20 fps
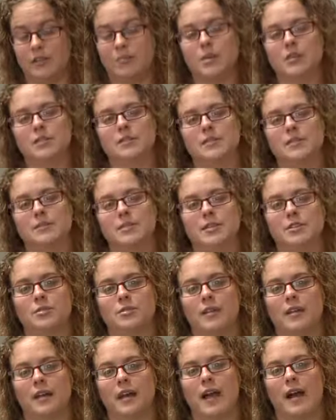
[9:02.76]
the policy is meant
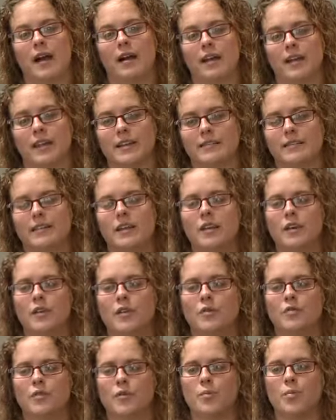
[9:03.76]
to allow, I guess,
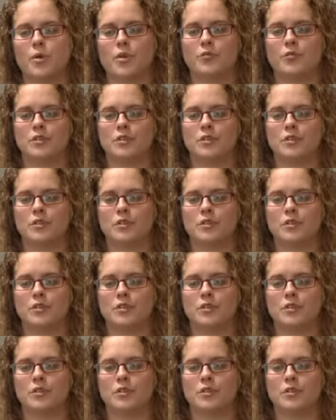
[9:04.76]
for more